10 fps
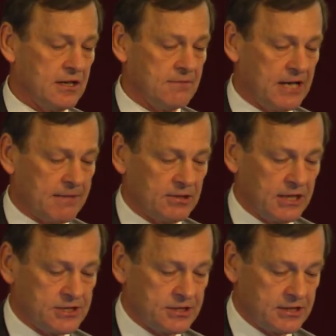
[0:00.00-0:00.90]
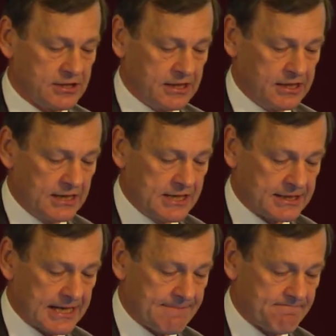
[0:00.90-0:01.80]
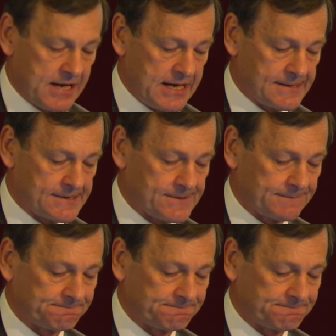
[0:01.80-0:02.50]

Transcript: be emulated in later campaigns.